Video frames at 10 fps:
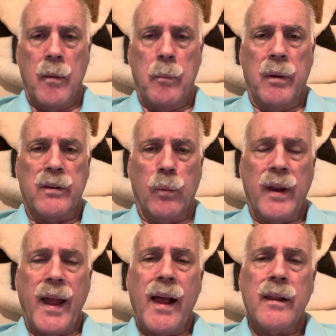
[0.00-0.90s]
But the
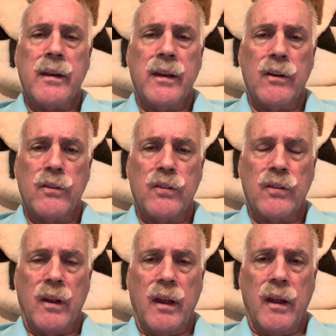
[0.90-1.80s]
reality is,
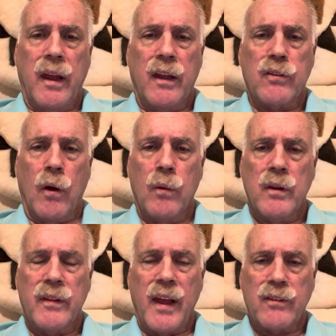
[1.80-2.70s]
that's
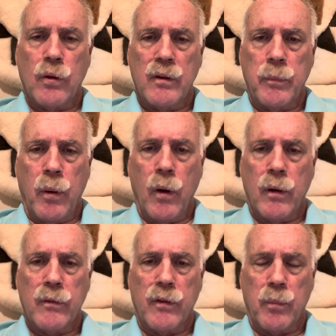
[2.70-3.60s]
only
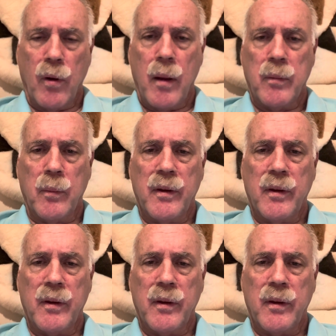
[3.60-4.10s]
part of the problem,